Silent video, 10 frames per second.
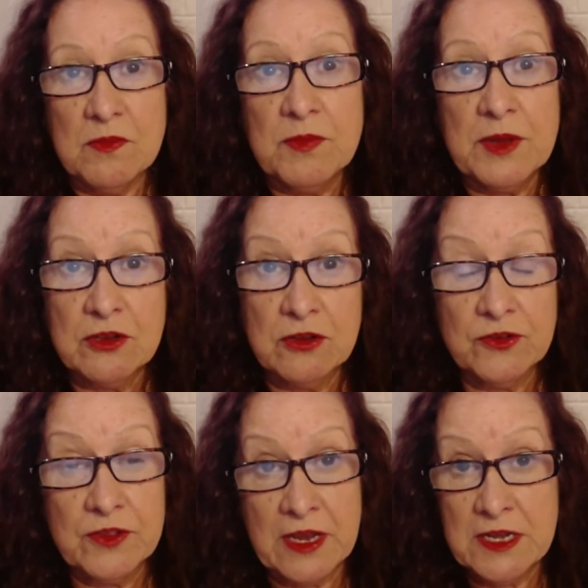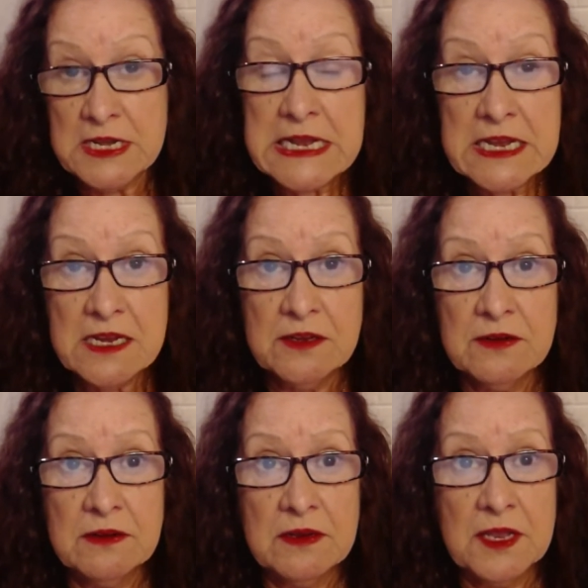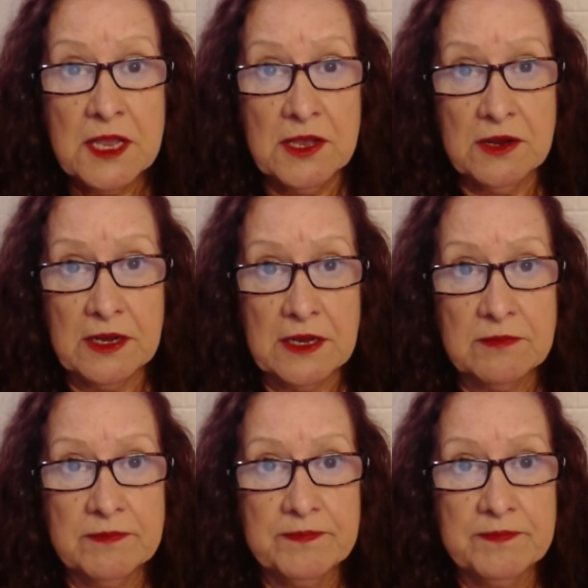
Because they need healing.